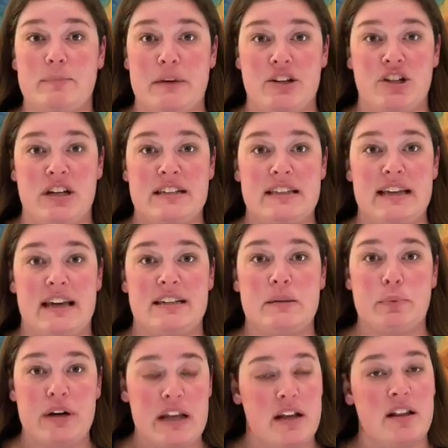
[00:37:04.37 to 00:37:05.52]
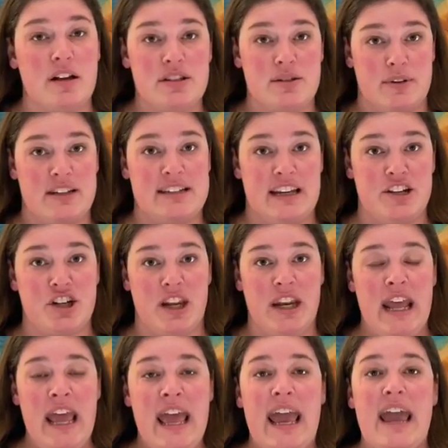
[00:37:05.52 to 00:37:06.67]
species list, pretty close to extinction,
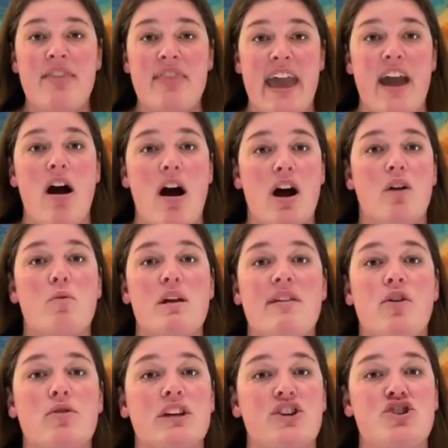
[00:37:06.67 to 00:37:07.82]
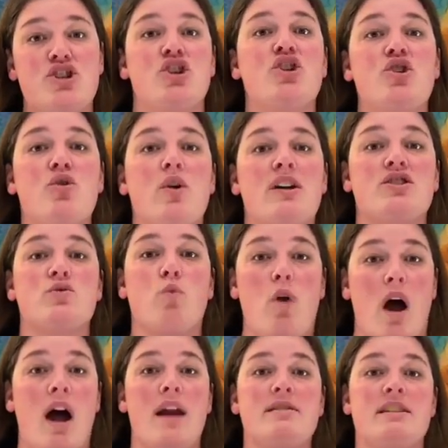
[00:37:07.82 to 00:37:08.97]
and they are one of only 2
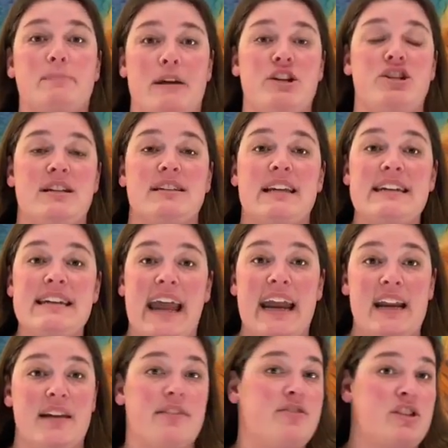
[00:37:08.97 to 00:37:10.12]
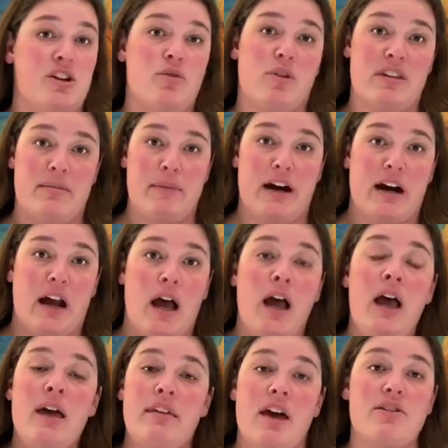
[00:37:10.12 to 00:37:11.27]
swan species native to North America,
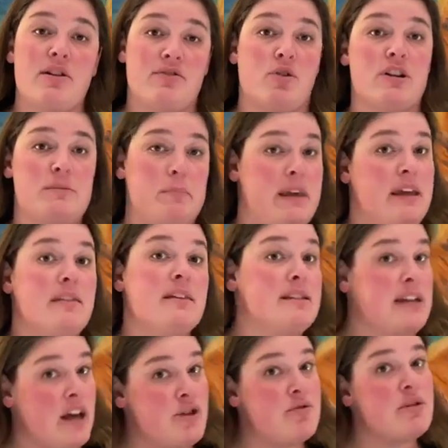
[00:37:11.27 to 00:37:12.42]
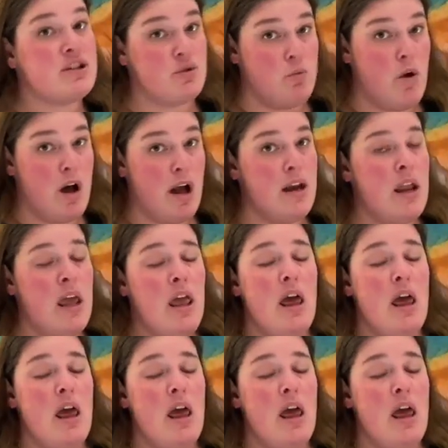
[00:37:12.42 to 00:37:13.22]
the other, of course, being the tundra swan,